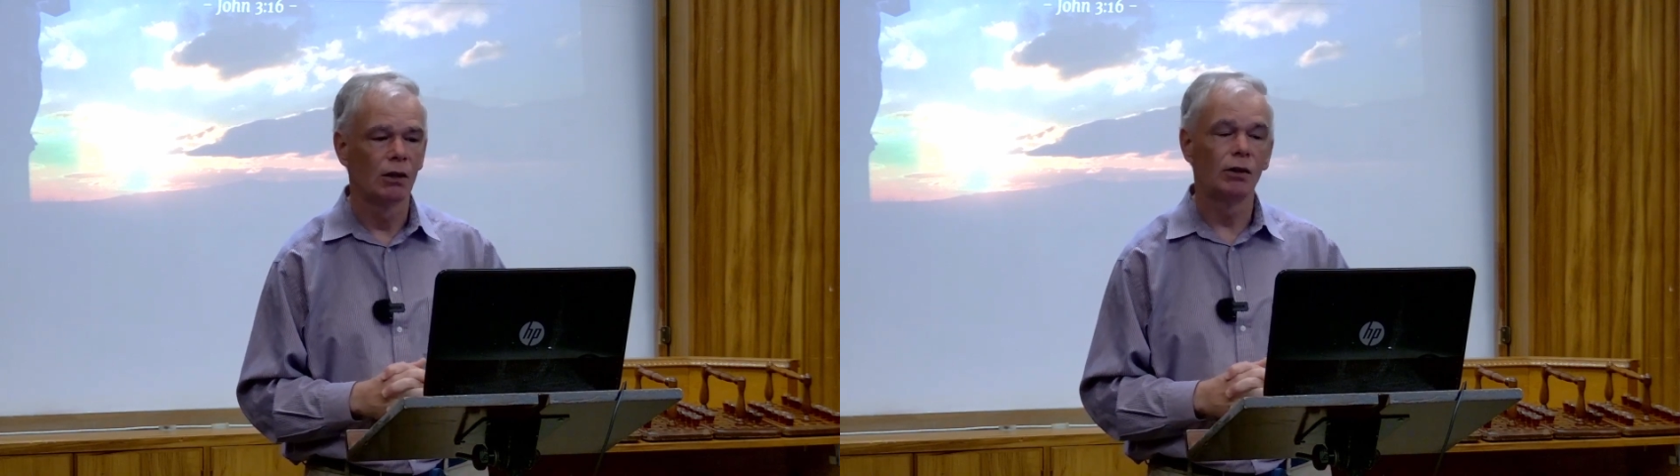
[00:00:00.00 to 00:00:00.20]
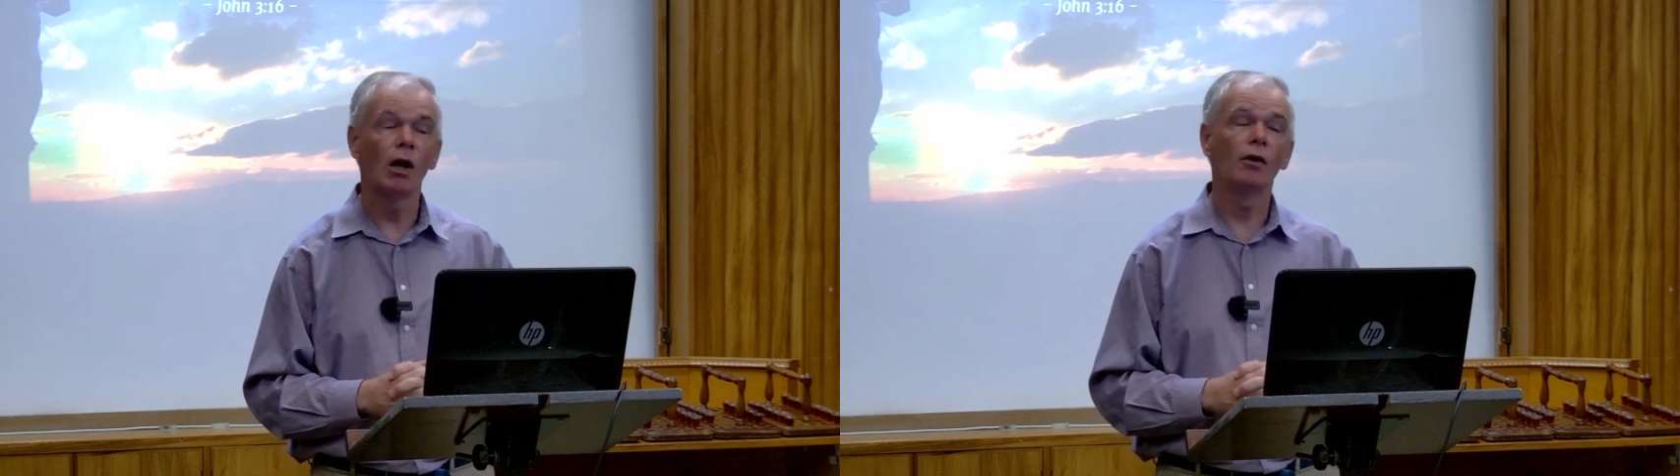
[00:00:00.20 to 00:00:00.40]

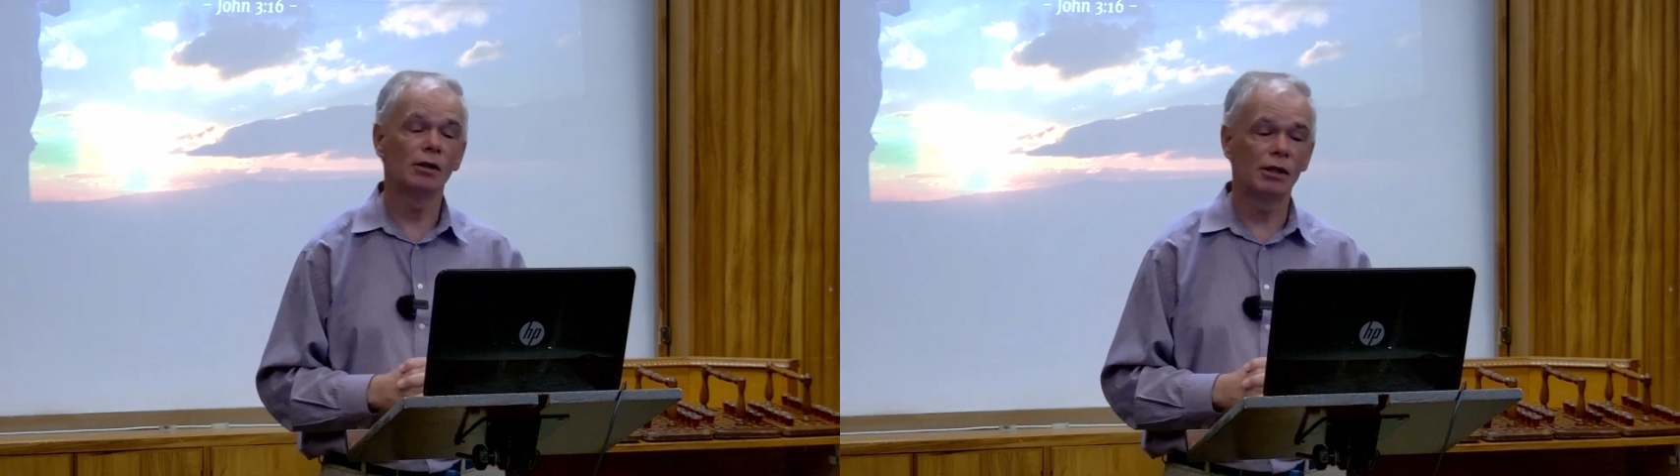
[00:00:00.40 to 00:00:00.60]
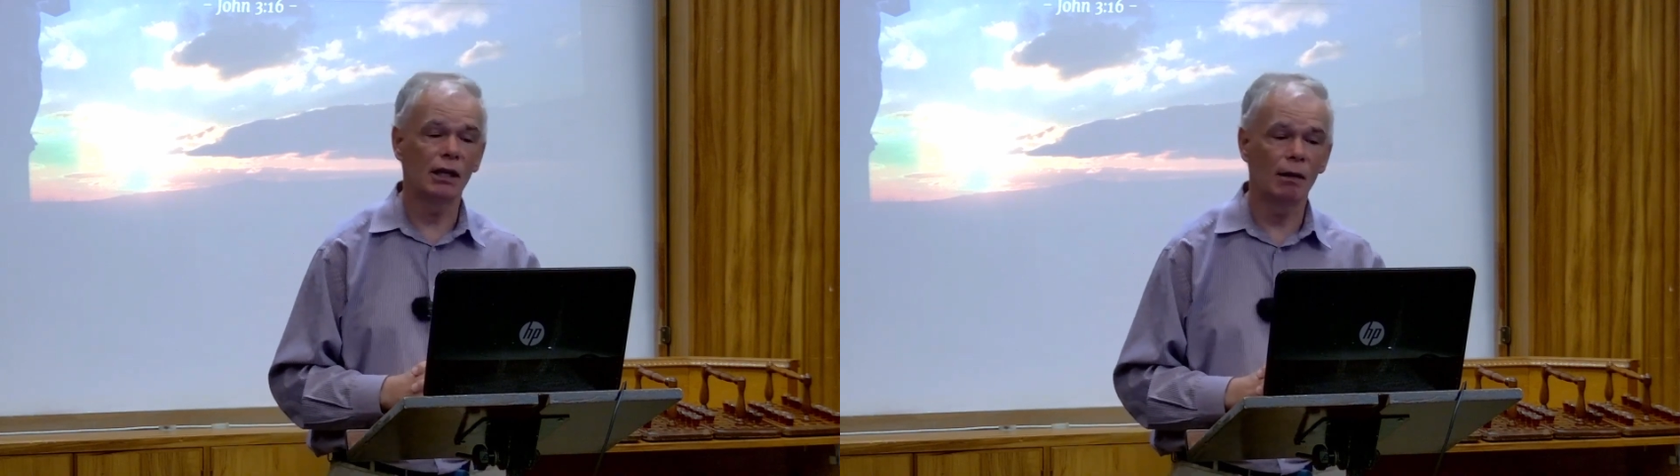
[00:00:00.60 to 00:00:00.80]
known
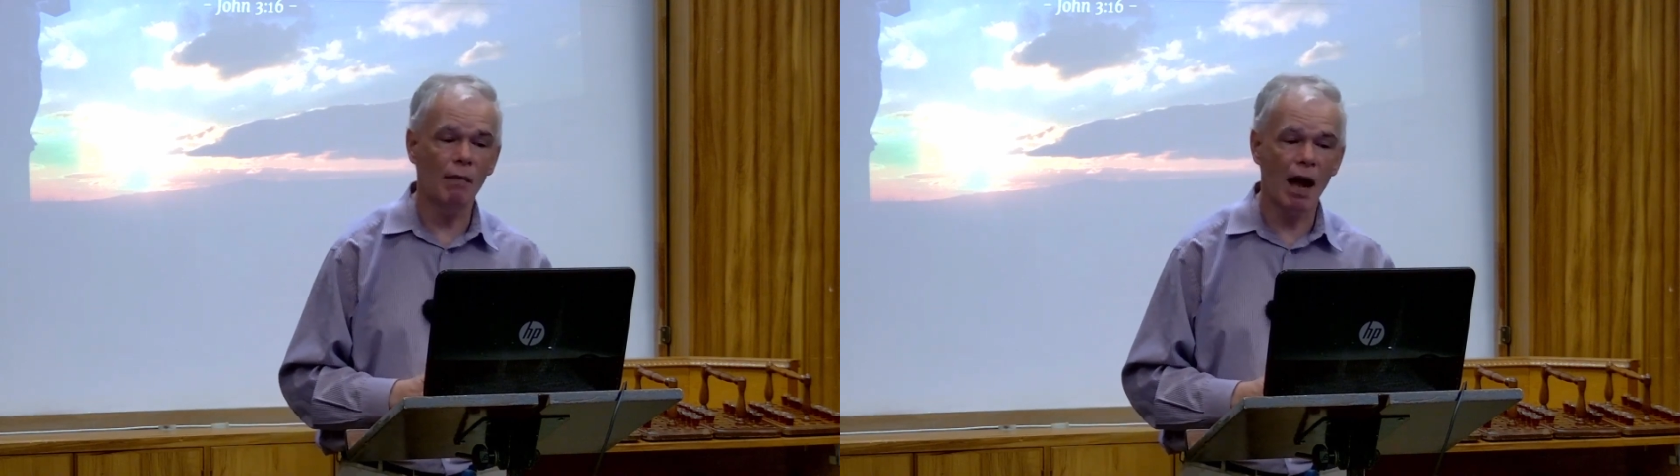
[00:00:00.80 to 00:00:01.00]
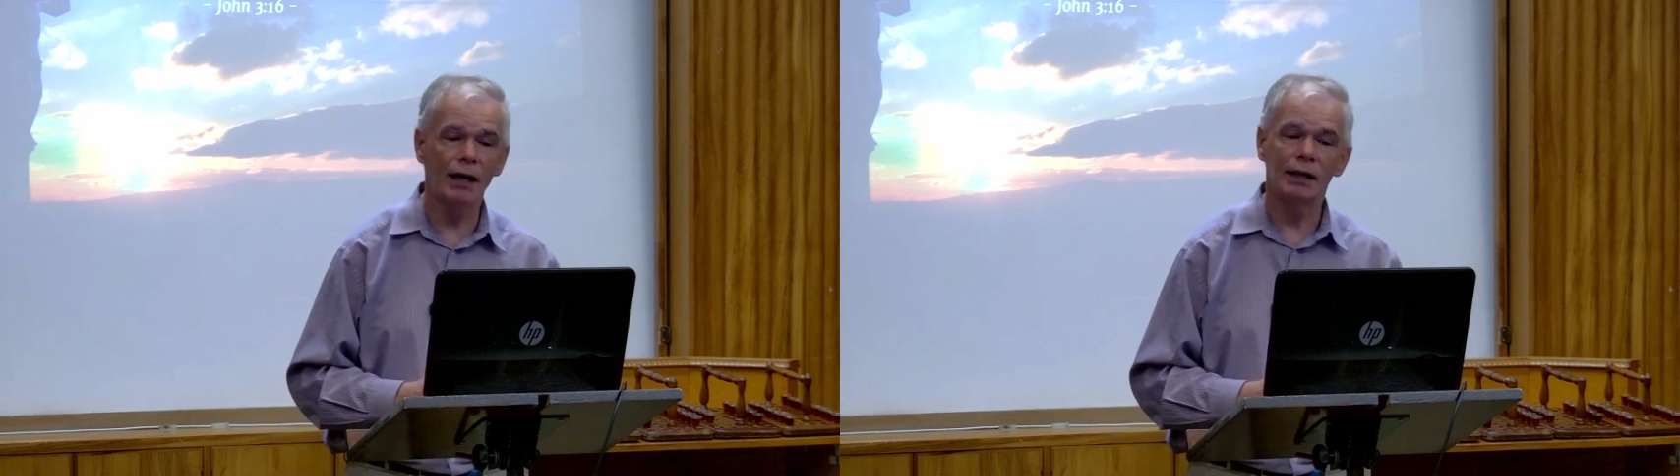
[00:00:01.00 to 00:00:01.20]
as the
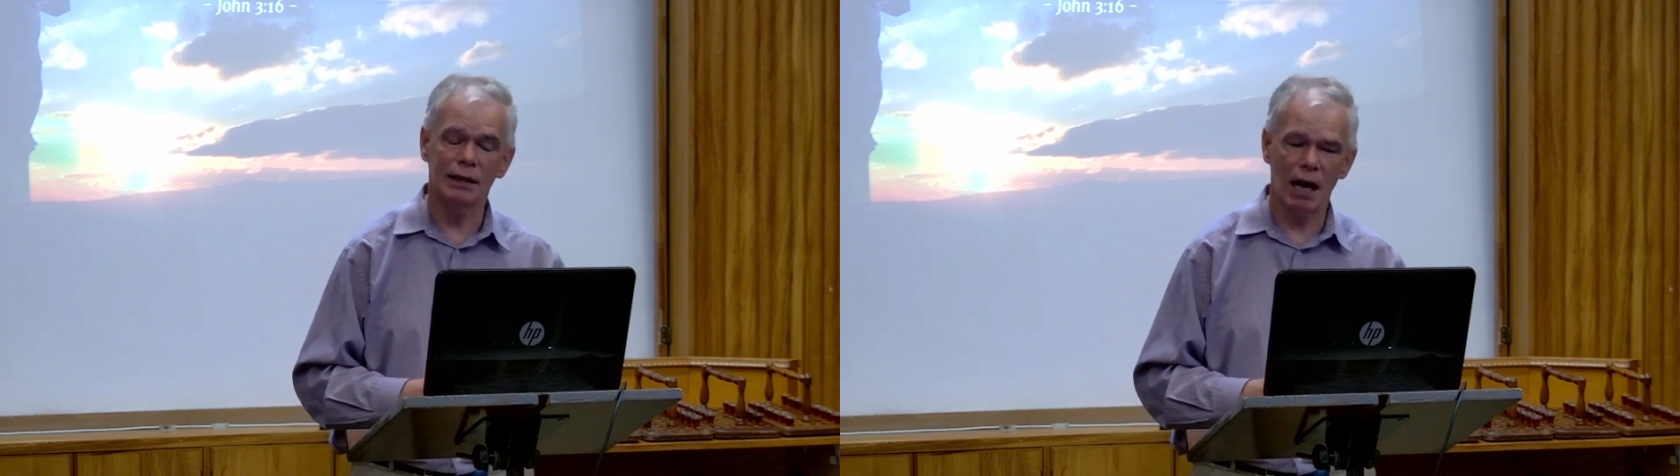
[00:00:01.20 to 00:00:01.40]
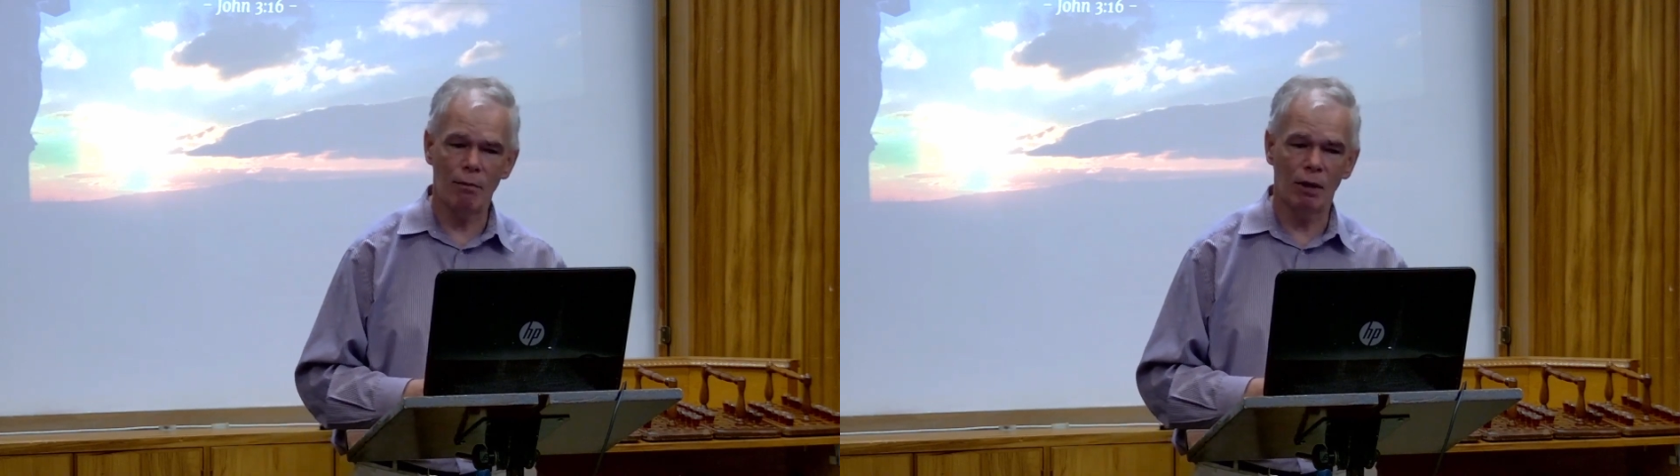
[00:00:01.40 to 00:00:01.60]
Amarna
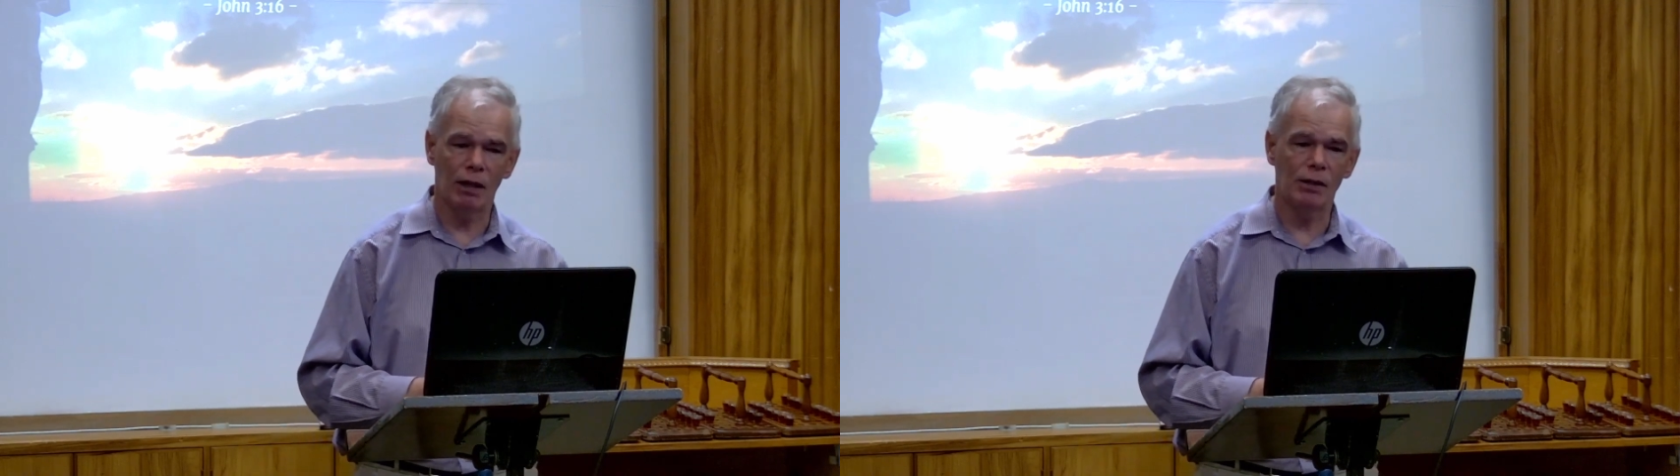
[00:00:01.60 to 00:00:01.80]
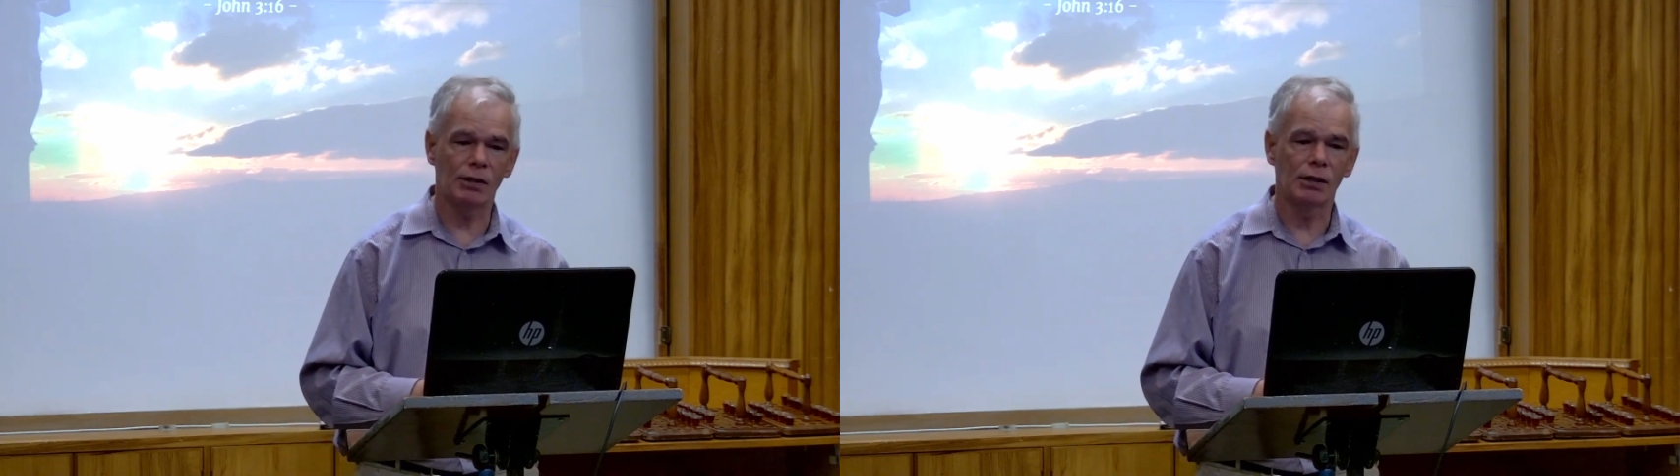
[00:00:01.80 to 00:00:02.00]

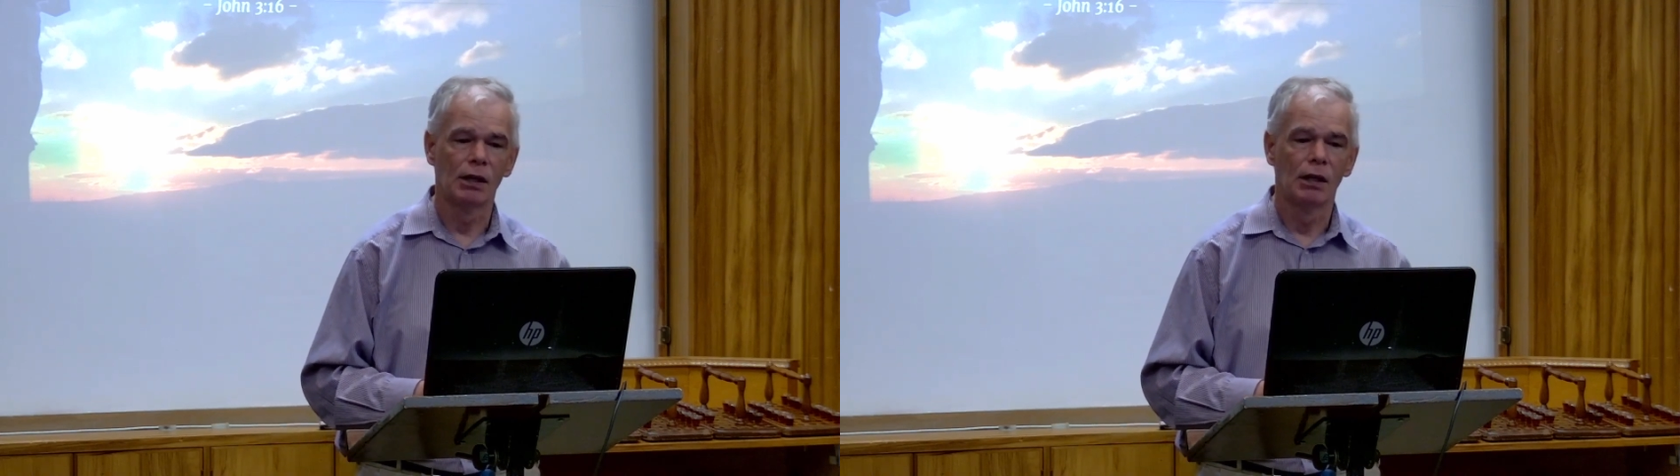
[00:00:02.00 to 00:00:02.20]
tablets,